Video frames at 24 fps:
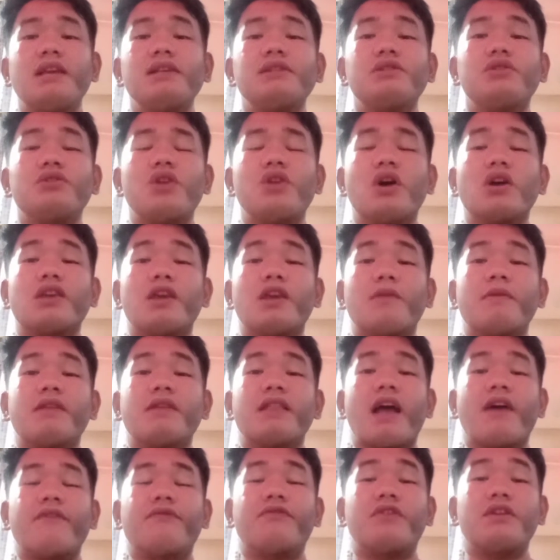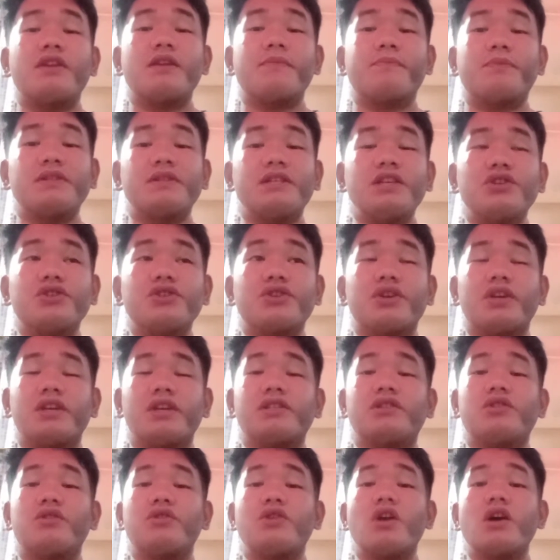to document after the procedure
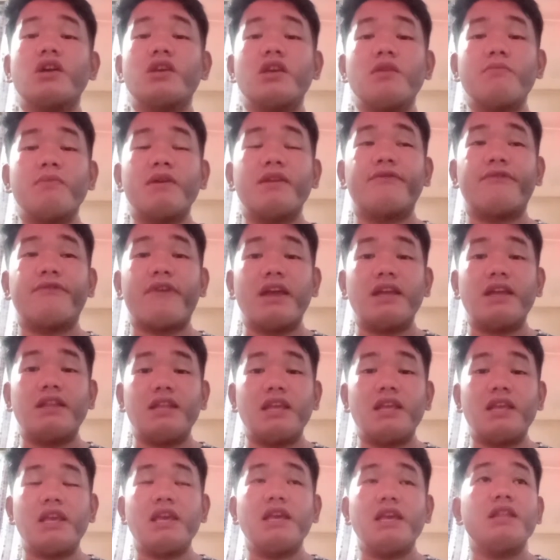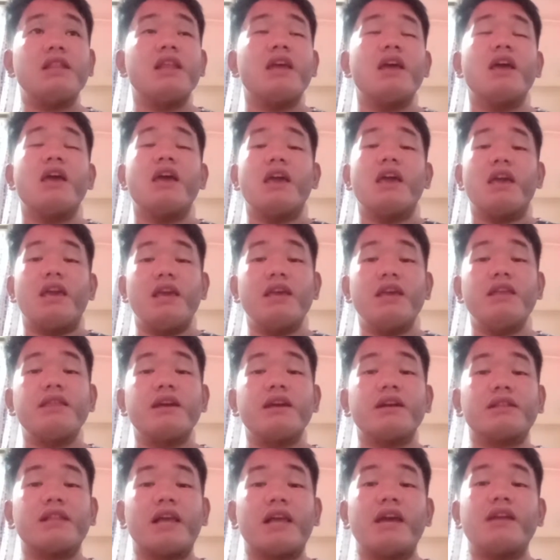is to document finding in
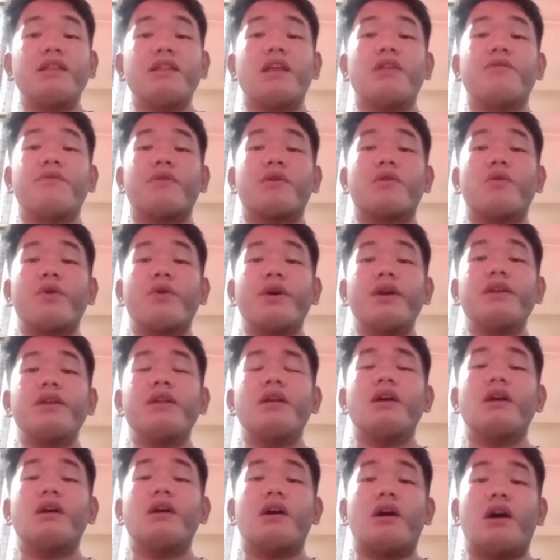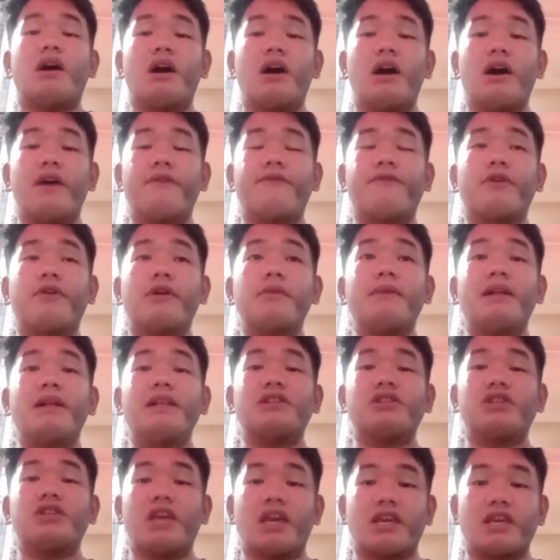the client and record formal
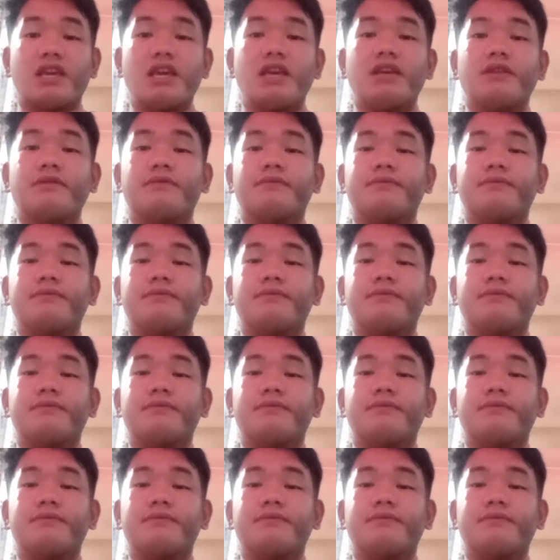checking.